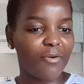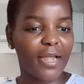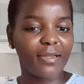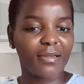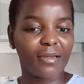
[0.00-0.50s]

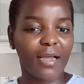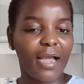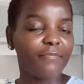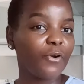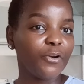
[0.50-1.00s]
Like,
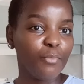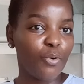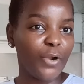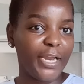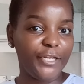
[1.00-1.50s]
I've got
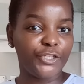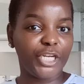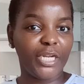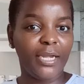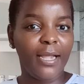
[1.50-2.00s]
more
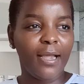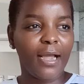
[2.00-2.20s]
energy.